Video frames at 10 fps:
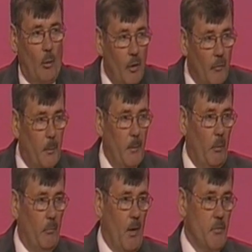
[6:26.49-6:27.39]
Not enough
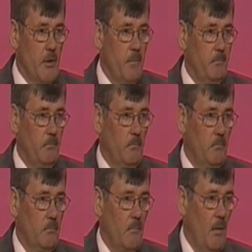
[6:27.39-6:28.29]
people voted,
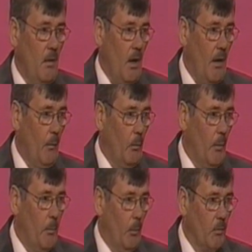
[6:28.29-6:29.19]
and
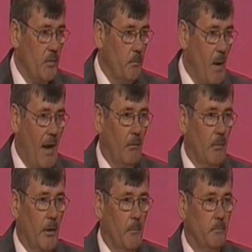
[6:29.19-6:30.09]
there were reports of
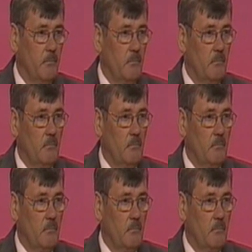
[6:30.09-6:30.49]
ballot rigging.